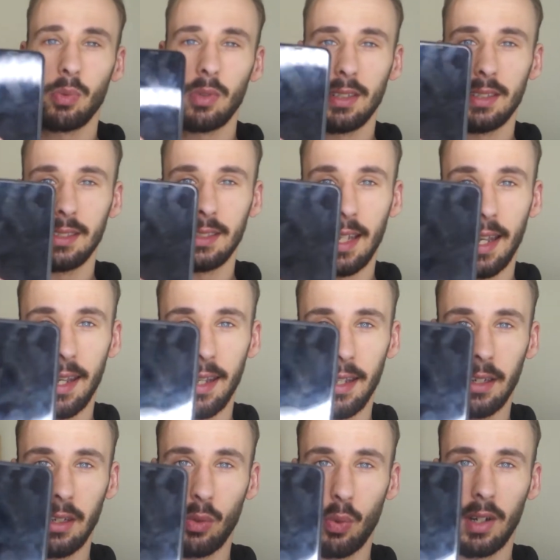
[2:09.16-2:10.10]
want to
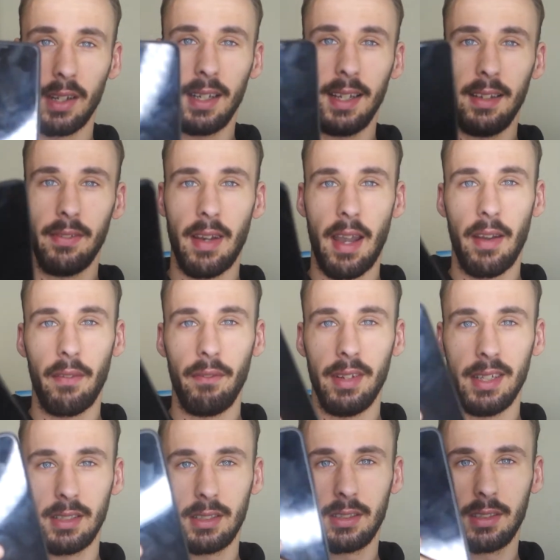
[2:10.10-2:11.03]
say quickly that
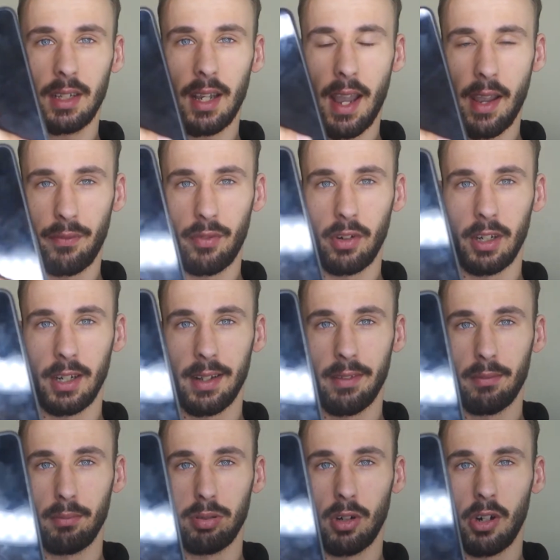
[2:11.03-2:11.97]
this iPhone
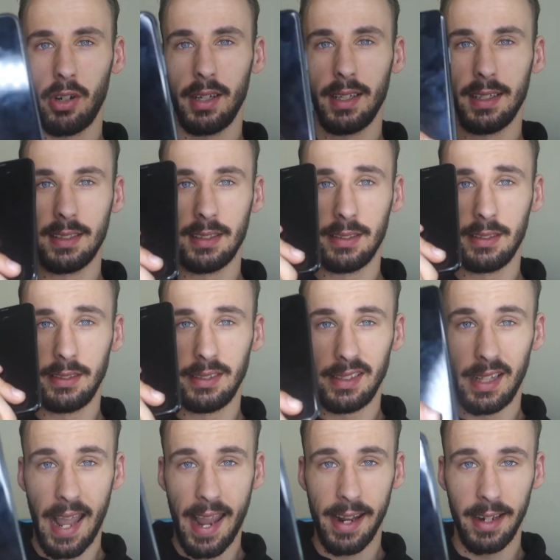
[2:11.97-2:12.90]
11 Pro is
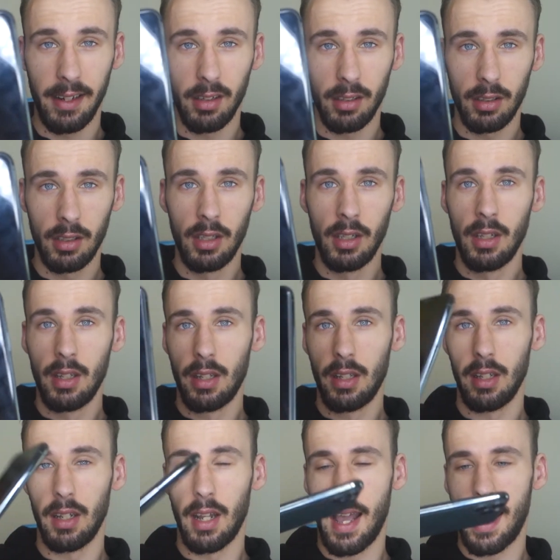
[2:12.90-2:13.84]
dead.
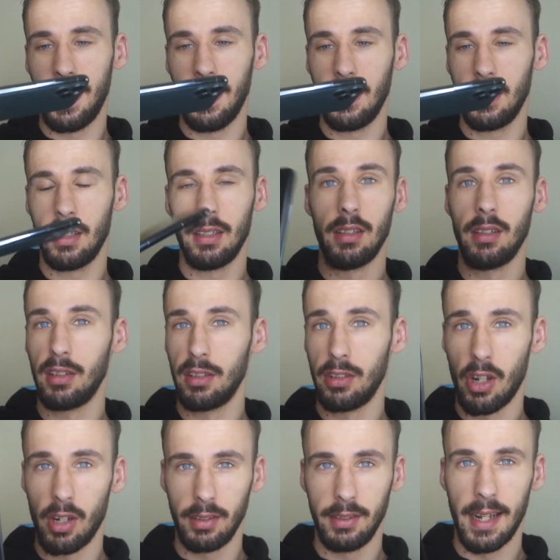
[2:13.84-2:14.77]
Like,
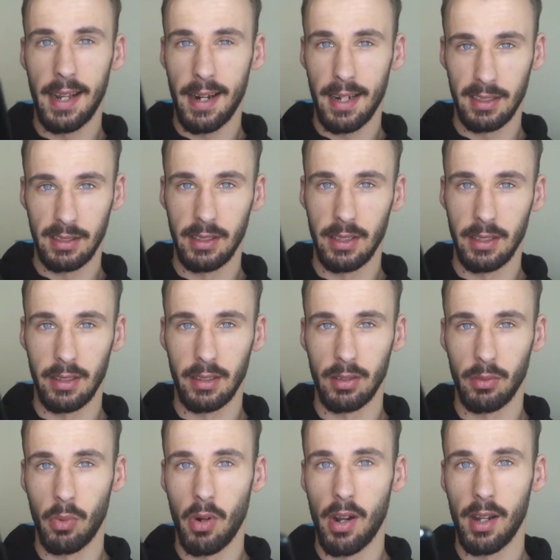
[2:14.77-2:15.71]
not dead as in it
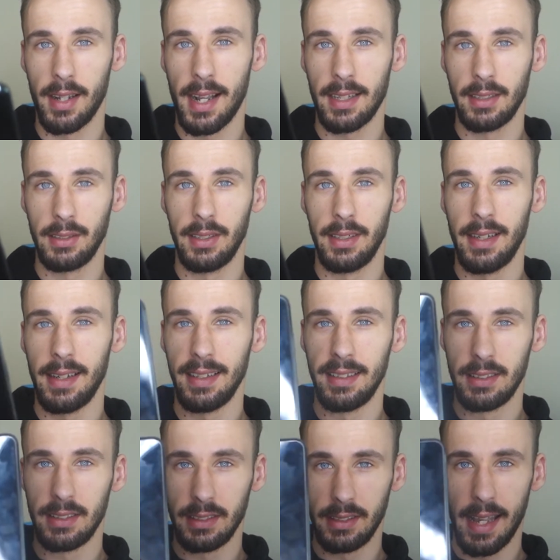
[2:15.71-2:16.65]
doesn't work, as in
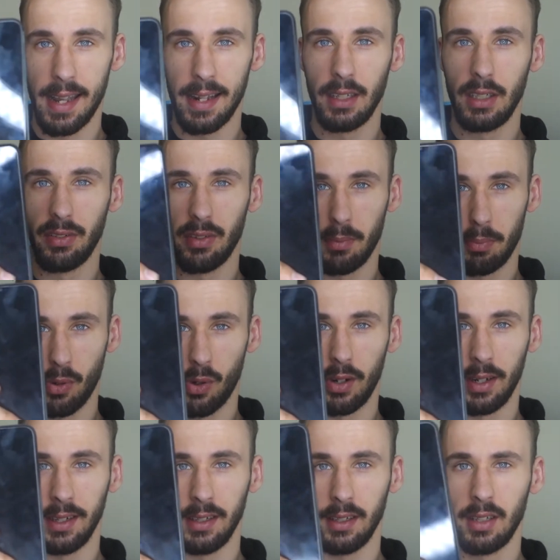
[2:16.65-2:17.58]
it's dead to the
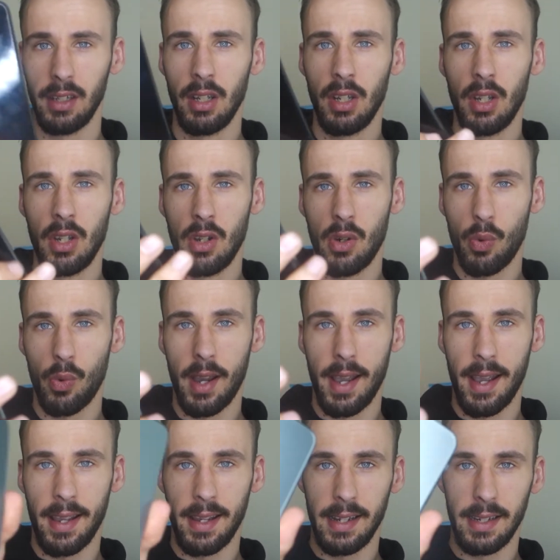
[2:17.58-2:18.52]
point
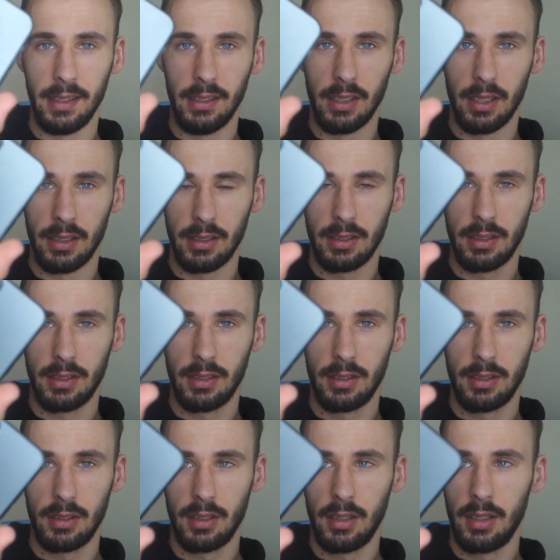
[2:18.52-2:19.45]
where it just
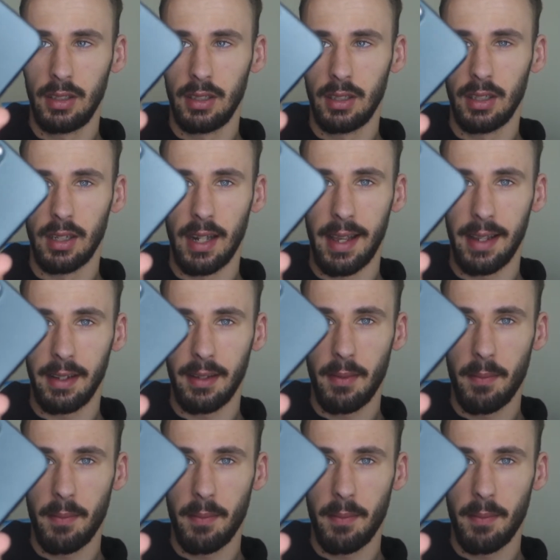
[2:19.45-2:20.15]
like